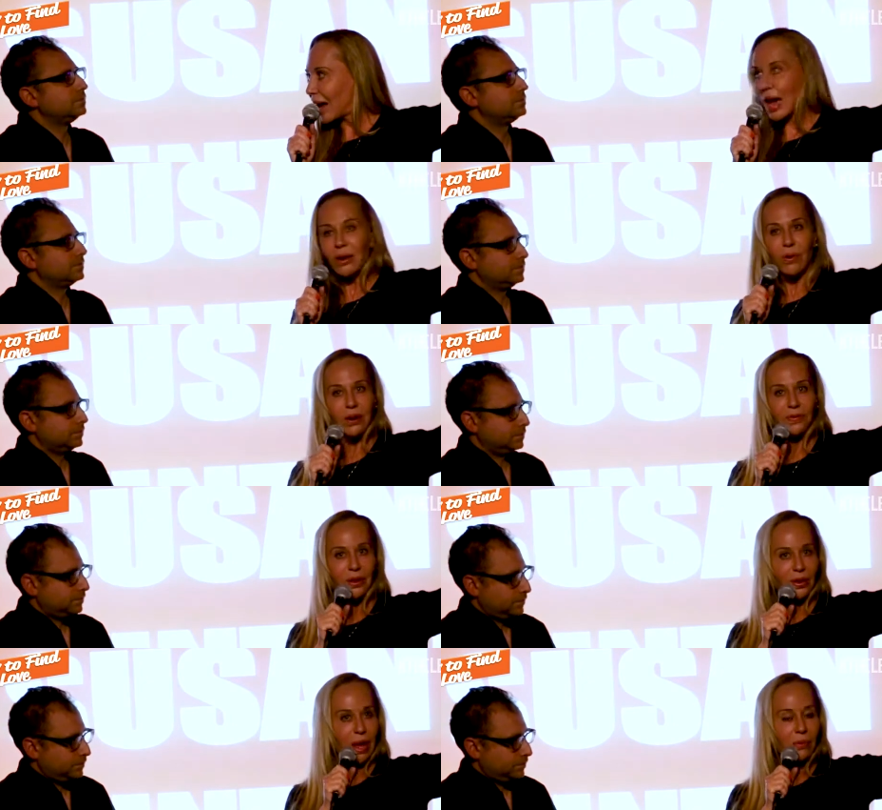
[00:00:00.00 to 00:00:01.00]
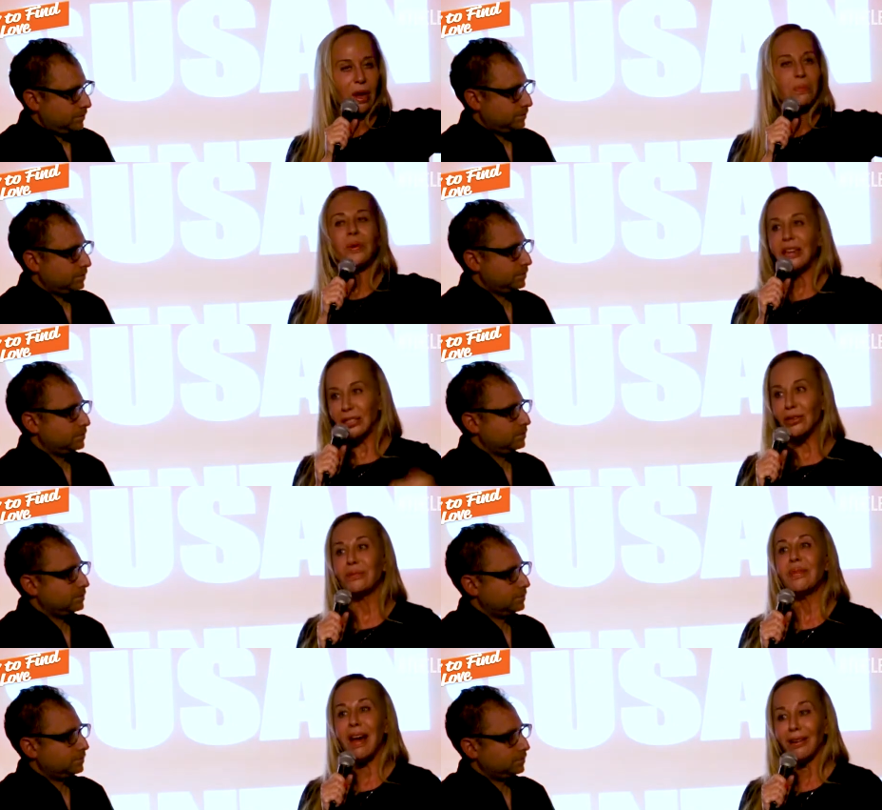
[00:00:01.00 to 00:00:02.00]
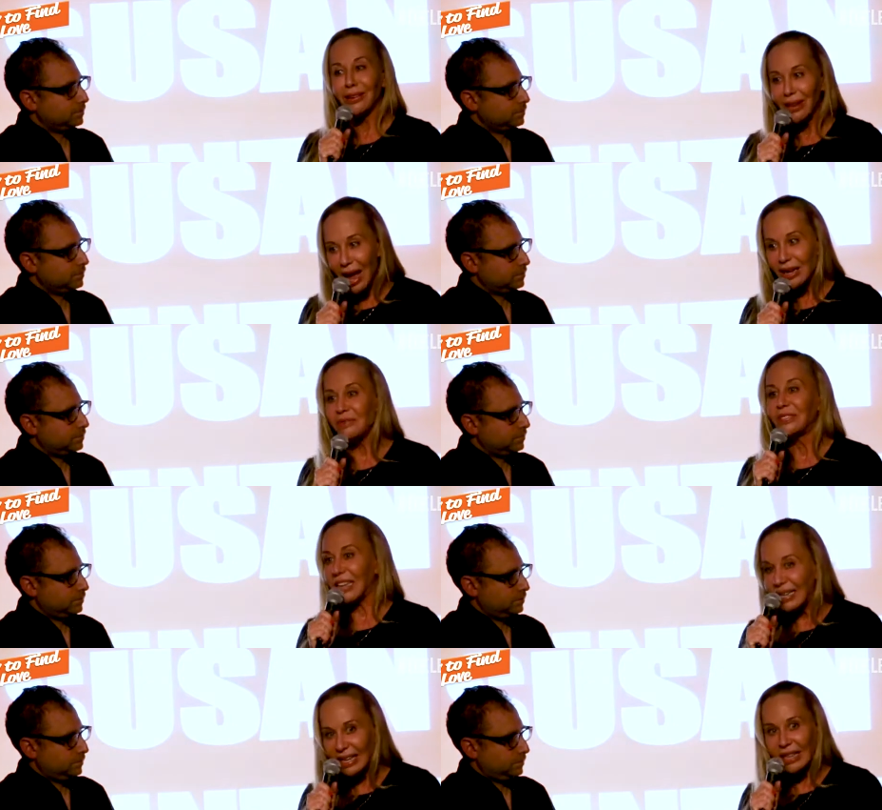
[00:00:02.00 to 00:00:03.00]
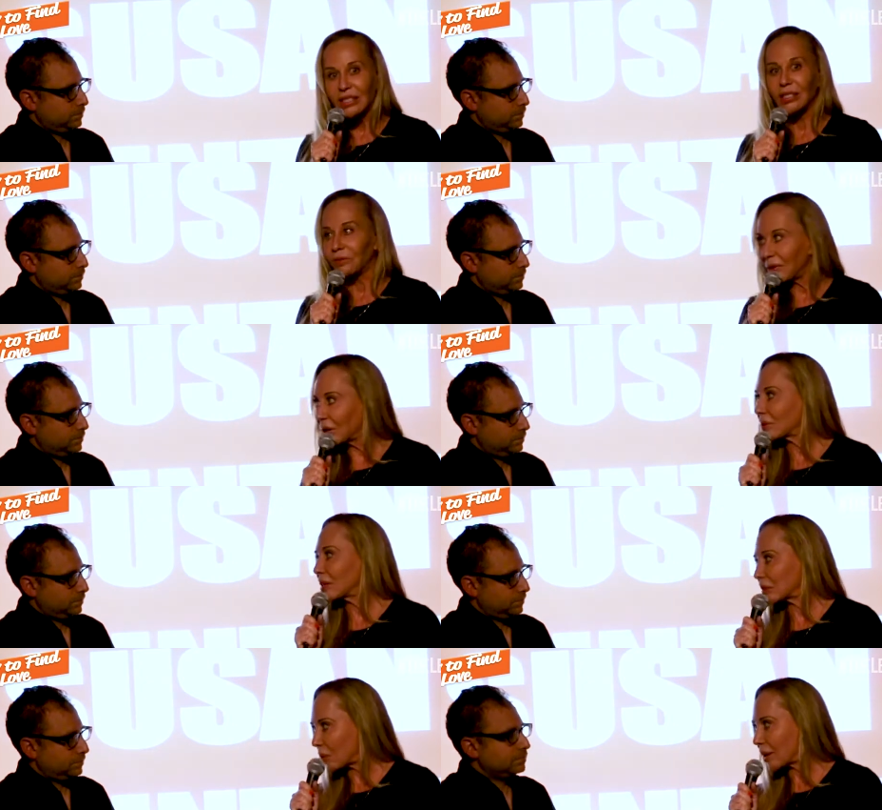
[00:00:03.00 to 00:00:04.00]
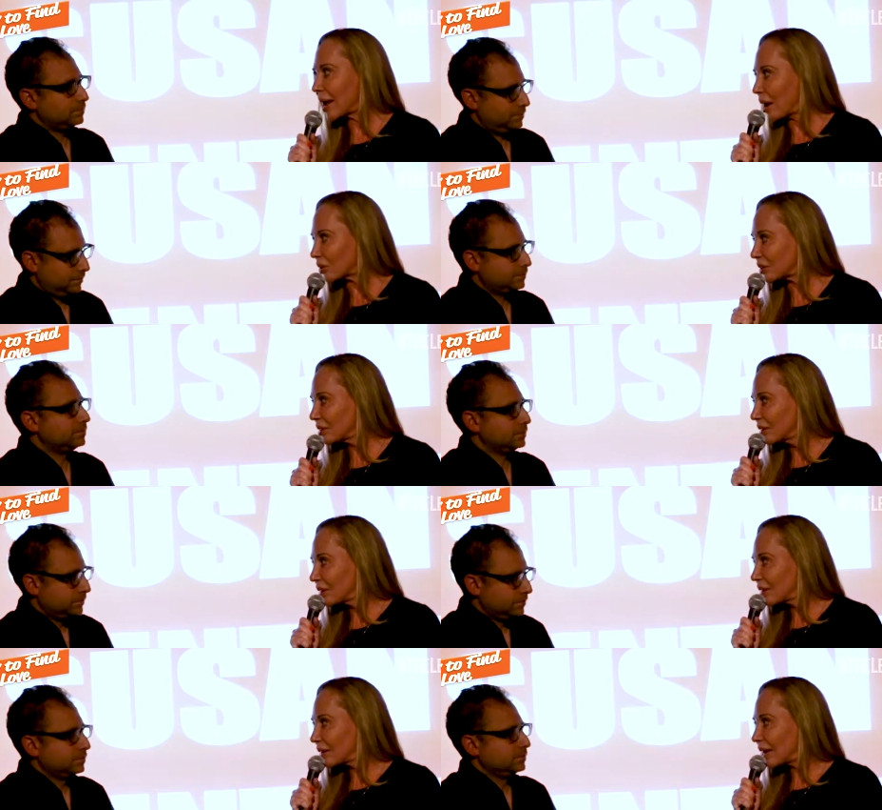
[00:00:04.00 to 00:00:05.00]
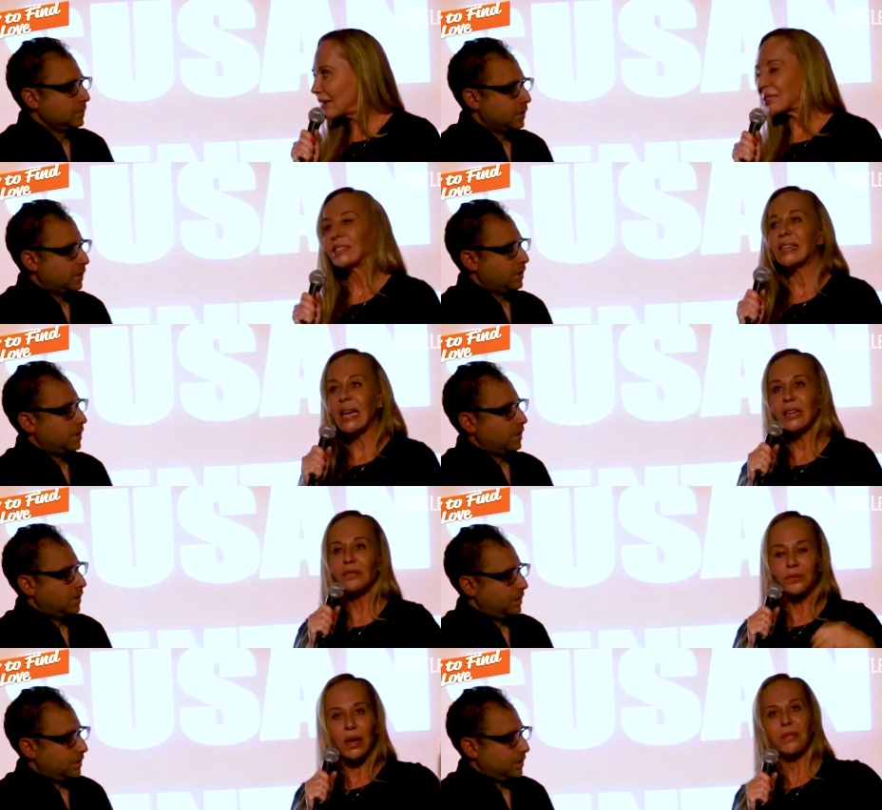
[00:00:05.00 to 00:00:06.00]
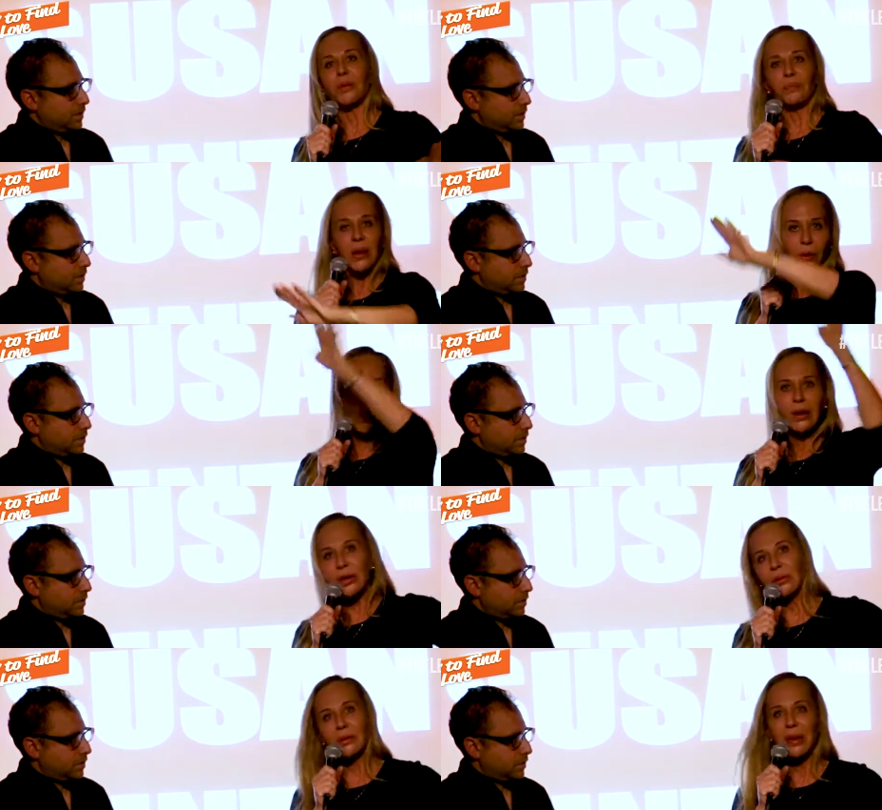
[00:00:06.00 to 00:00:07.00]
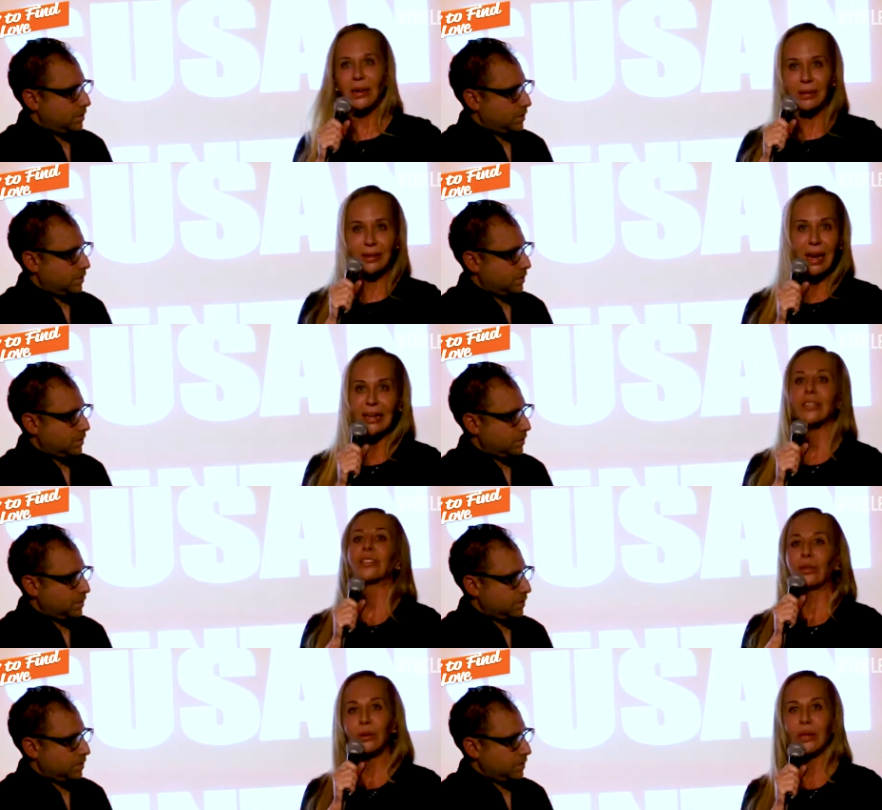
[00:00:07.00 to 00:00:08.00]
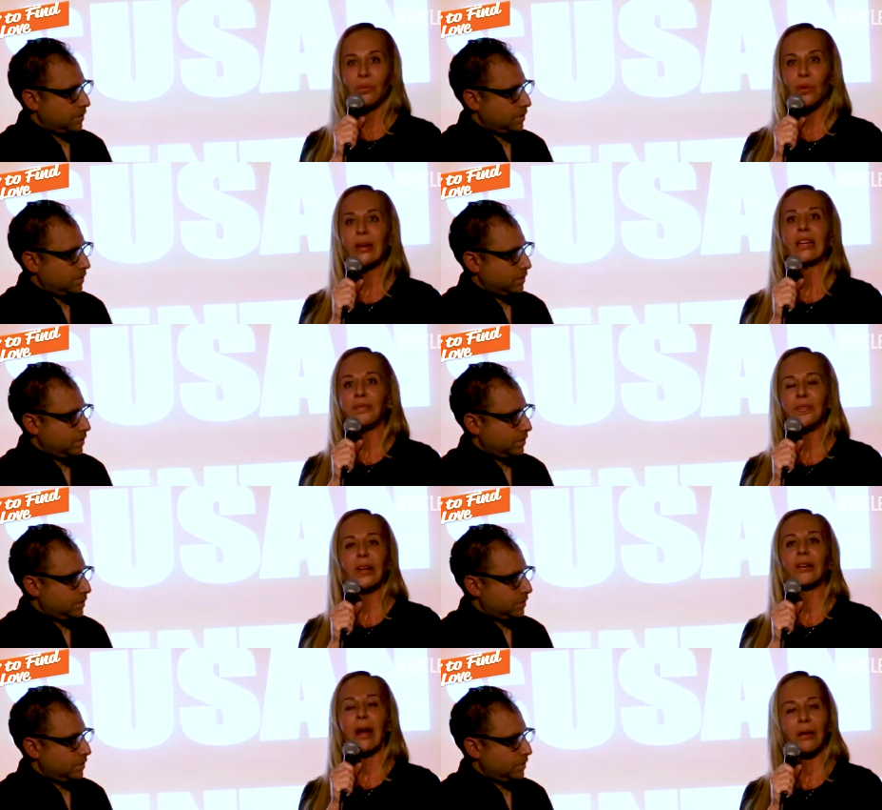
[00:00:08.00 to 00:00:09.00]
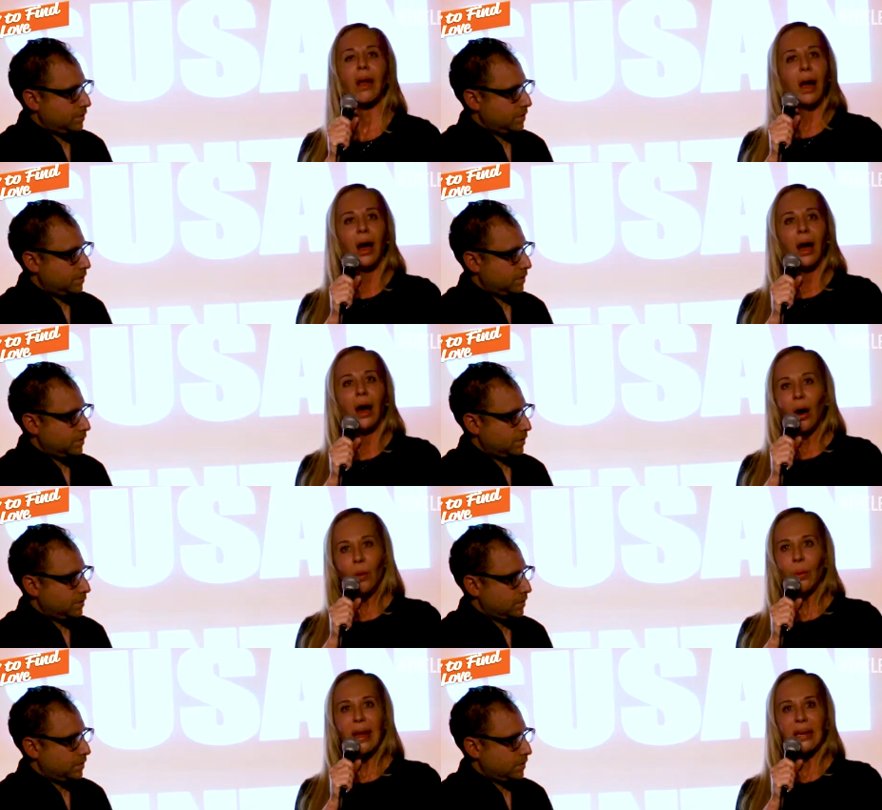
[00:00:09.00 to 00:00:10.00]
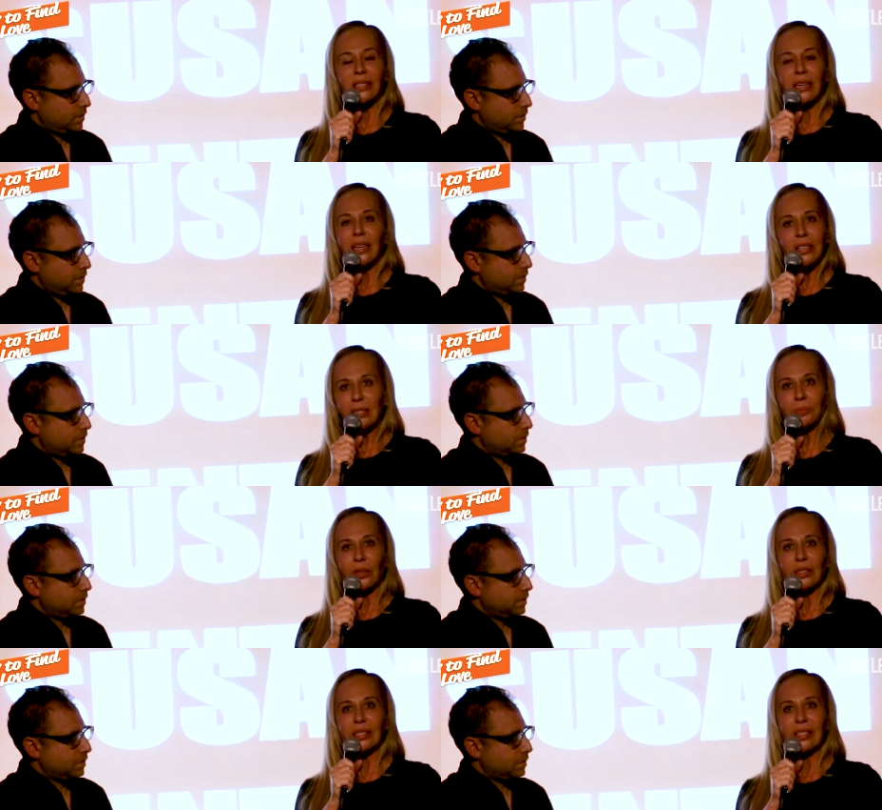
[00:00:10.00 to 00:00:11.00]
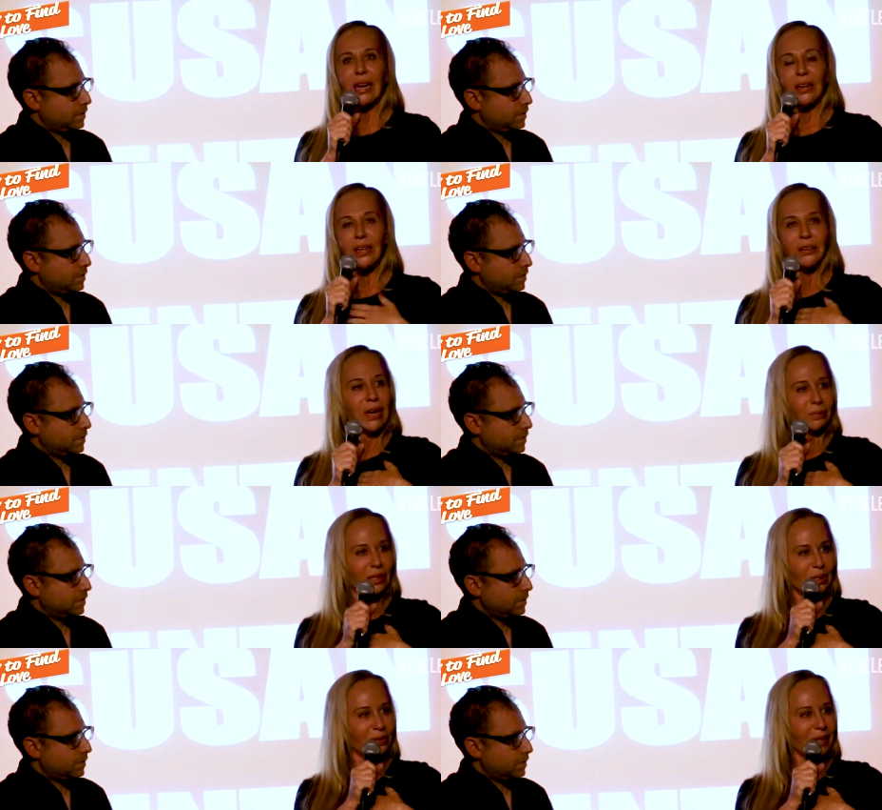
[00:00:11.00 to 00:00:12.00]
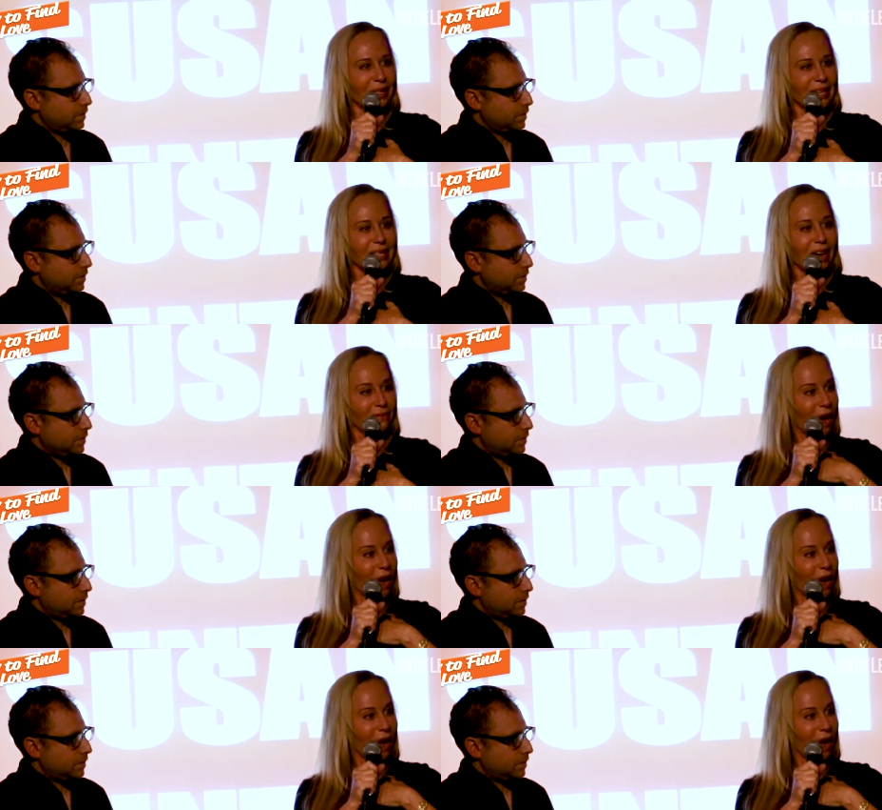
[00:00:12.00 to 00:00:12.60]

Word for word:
Speaker 1: I don't want to feel that way, but it took me a lot of decades to figure this one out. I had to stand in front of a big window in the middle of the night at two in the morning and figure out, oh, wait, this person's not here and I'm still feeling love.